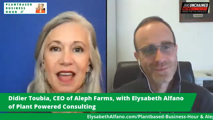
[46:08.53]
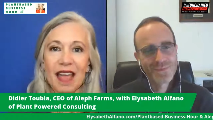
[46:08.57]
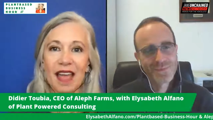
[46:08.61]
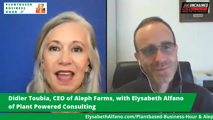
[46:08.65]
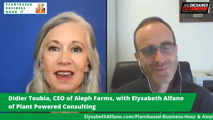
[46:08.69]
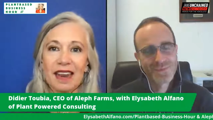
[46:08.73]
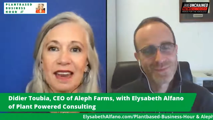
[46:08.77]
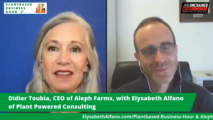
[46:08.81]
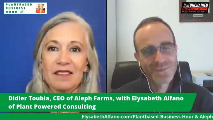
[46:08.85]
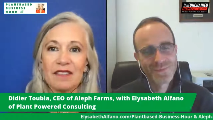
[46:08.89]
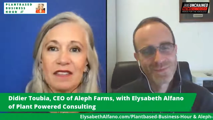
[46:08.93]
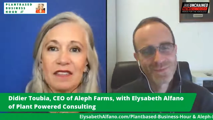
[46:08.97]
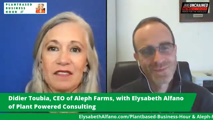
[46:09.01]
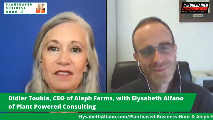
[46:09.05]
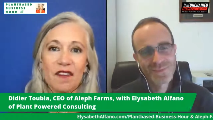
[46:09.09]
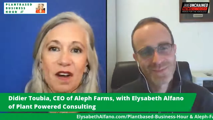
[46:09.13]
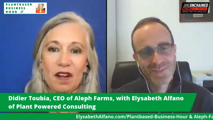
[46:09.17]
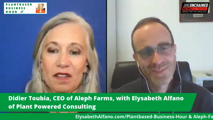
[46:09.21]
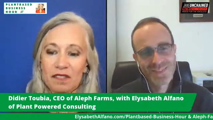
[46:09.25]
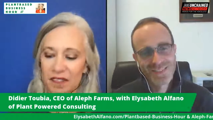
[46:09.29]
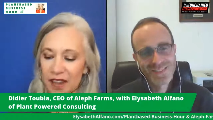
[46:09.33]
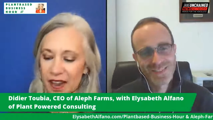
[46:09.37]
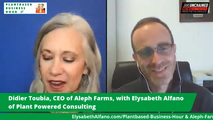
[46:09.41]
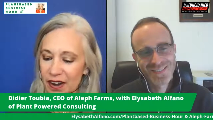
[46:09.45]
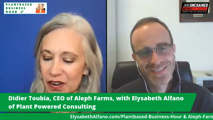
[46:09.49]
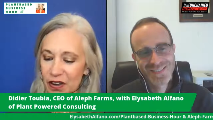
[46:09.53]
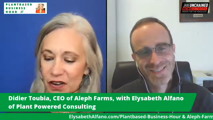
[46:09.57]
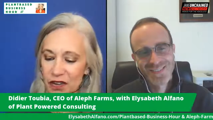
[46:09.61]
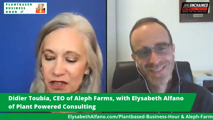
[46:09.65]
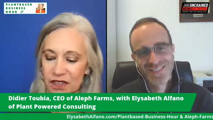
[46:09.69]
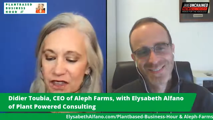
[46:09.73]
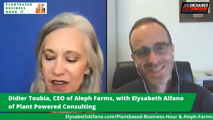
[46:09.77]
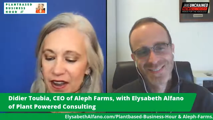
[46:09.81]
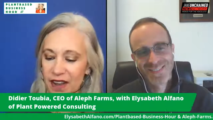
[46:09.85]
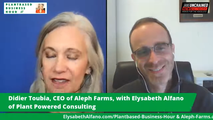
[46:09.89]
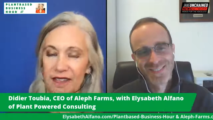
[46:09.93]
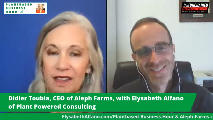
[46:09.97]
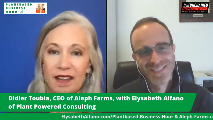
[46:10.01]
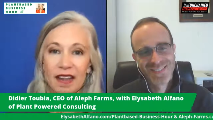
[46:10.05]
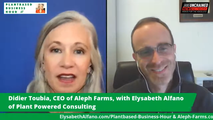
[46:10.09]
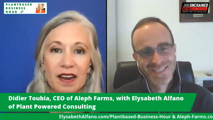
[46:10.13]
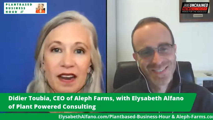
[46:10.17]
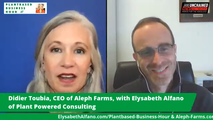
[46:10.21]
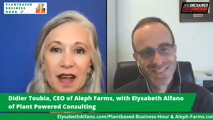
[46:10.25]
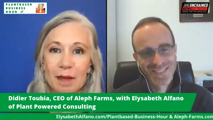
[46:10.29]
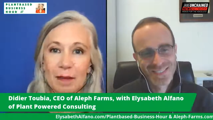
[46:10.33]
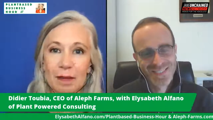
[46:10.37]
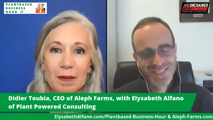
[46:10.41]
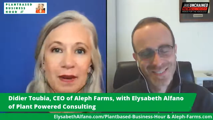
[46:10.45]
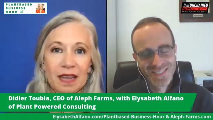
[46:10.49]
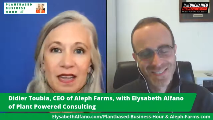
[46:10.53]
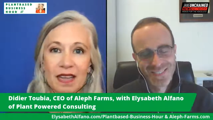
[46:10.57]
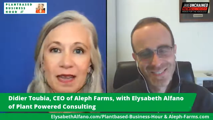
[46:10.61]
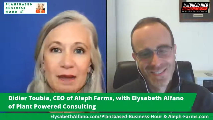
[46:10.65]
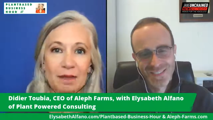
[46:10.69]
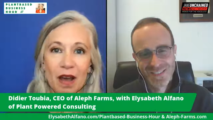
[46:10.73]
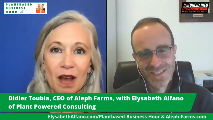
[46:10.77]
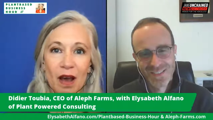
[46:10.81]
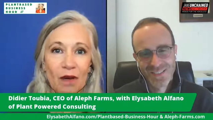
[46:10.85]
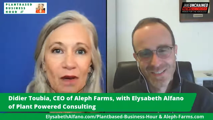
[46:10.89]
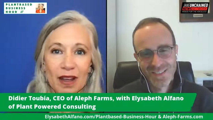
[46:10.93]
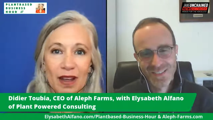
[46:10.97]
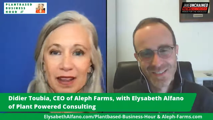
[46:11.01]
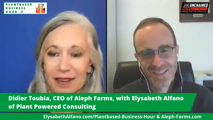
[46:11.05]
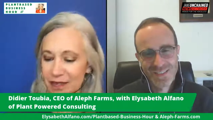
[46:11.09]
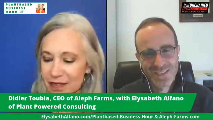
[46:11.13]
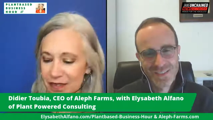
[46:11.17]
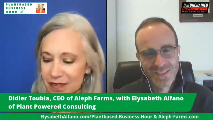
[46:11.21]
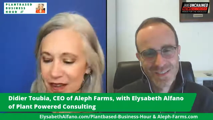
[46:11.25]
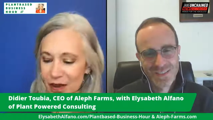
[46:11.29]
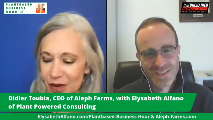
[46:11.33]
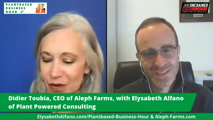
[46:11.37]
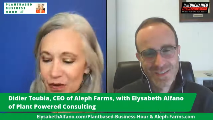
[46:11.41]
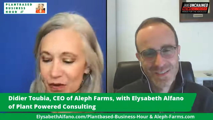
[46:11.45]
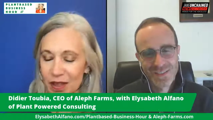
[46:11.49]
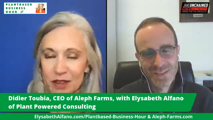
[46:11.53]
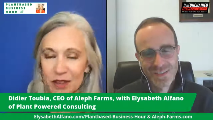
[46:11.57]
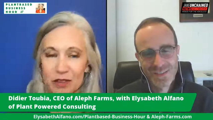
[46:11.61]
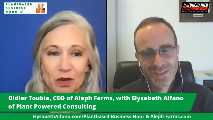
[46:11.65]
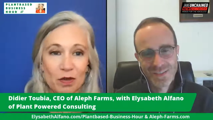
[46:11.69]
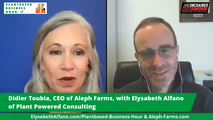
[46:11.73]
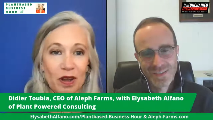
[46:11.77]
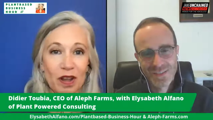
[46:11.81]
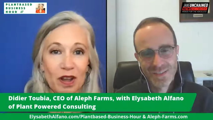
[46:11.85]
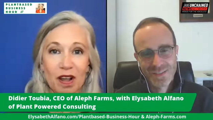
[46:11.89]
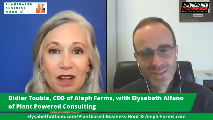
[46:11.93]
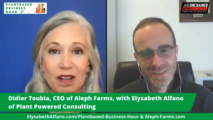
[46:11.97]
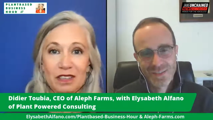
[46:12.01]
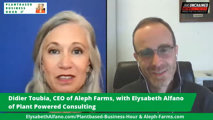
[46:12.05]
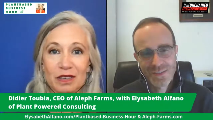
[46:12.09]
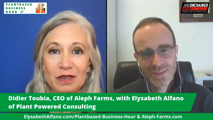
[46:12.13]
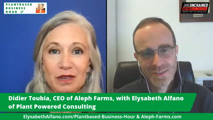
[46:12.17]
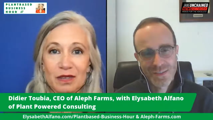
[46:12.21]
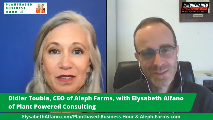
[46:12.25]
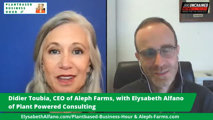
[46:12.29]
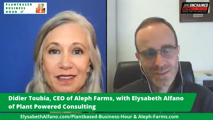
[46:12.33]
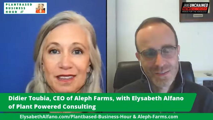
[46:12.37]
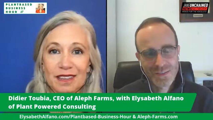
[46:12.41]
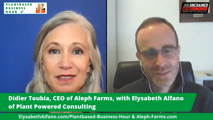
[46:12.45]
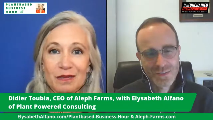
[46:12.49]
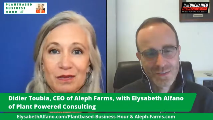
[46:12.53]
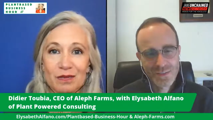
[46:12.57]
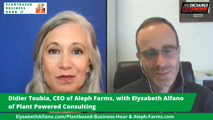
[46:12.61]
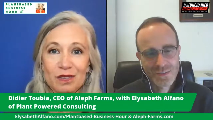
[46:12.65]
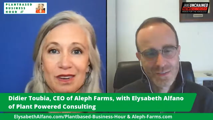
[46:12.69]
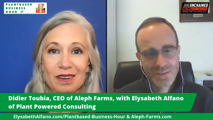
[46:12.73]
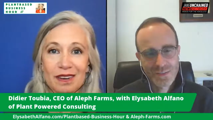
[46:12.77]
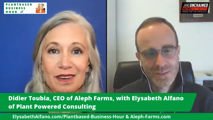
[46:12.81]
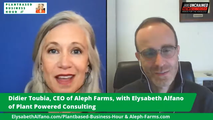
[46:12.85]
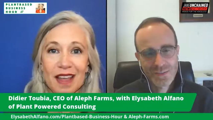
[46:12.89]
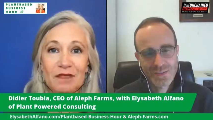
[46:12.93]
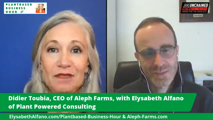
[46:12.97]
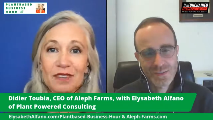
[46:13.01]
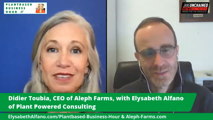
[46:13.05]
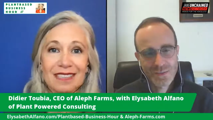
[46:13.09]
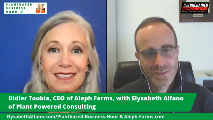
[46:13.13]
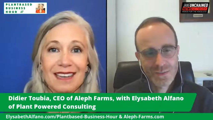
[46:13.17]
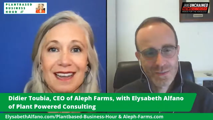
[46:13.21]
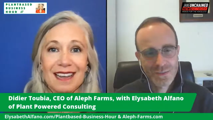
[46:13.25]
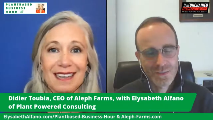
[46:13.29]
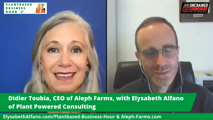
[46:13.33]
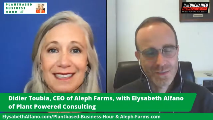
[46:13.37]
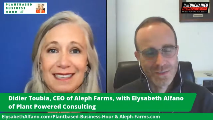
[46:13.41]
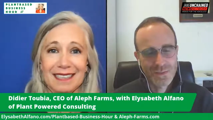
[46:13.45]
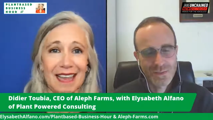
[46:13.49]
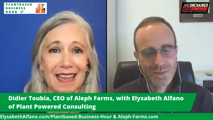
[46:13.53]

Speaker 1: And if you fall flat on your face, get up and keep going. So that's what we all do. That's what every day is